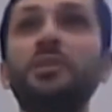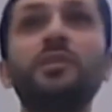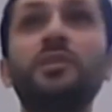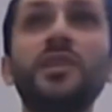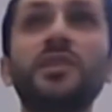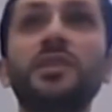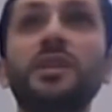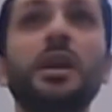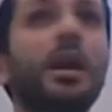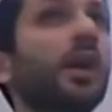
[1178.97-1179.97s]

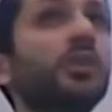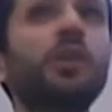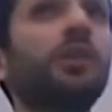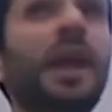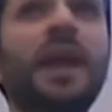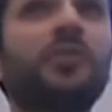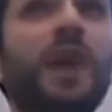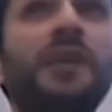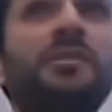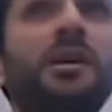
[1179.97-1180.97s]
University is not going to
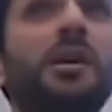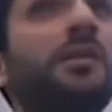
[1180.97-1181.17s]
attract